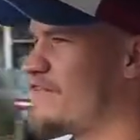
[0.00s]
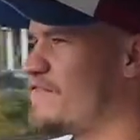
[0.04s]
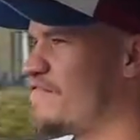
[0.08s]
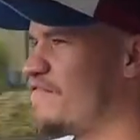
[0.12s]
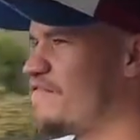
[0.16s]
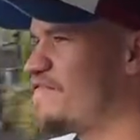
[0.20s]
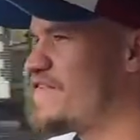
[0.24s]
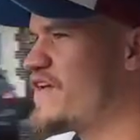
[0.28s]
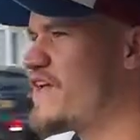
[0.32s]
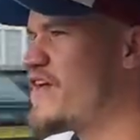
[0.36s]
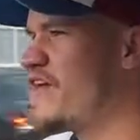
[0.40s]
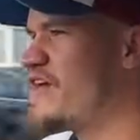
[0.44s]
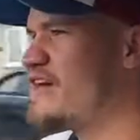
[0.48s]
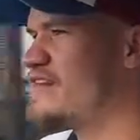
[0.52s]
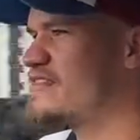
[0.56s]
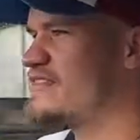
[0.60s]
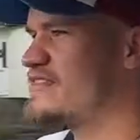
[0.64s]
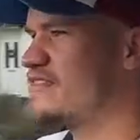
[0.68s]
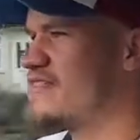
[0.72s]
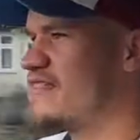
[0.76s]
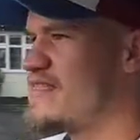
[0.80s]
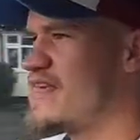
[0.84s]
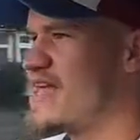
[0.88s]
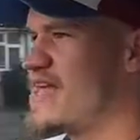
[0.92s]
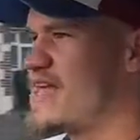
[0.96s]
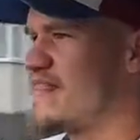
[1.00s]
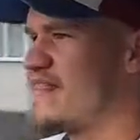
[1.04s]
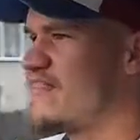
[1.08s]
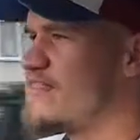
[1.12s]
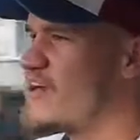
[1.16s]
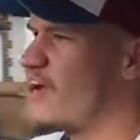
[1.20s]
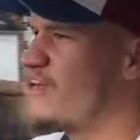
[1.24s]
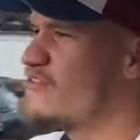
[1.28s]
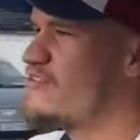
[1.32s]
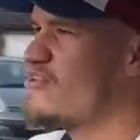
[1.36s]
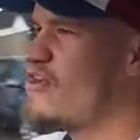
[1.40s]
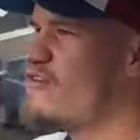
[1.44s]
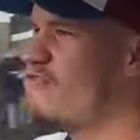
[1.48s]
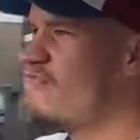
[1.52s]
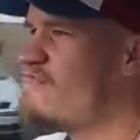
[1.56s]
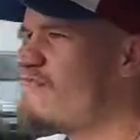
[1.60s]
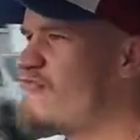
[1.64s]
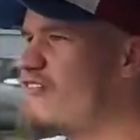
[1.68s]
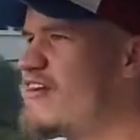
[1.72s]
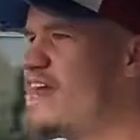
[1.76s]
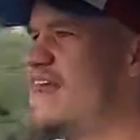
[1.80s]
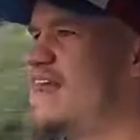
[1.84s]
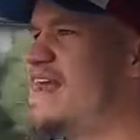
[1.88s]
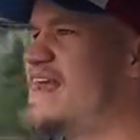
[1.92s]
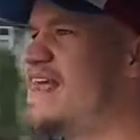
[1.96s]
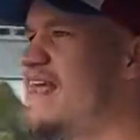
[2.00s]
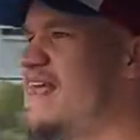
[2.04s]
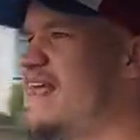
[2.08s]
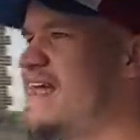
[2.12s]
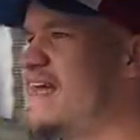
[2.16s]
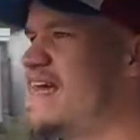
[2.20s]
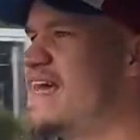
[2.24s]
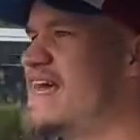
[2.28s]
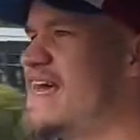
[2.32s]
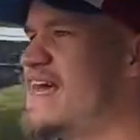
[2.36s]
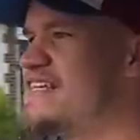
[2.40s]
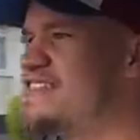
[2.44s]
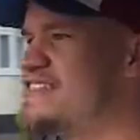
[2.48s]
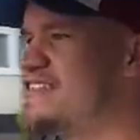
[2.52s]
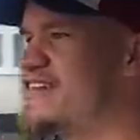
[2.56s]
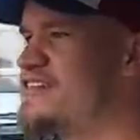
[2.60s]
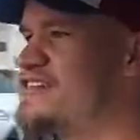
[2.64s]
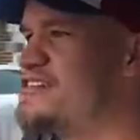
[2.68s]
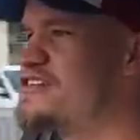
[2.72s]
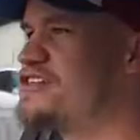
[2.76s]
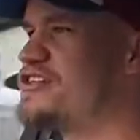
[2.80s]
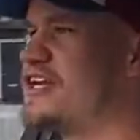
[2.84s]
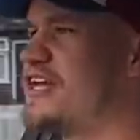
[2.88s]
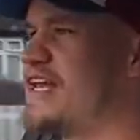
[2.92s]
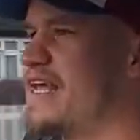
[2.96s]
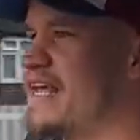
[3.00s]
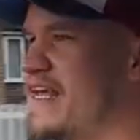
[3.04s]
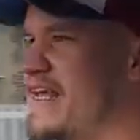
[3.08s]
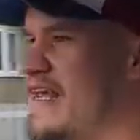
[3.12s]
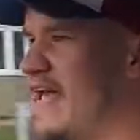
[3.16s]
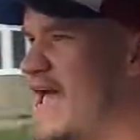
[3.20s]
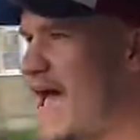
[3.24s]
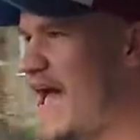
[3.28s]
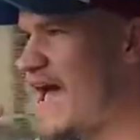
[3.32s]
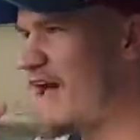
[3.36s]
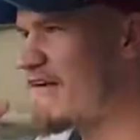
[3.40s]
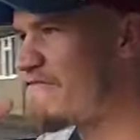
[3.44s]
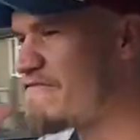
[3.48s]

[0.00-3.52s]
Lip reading: the first thing that I don't really essentially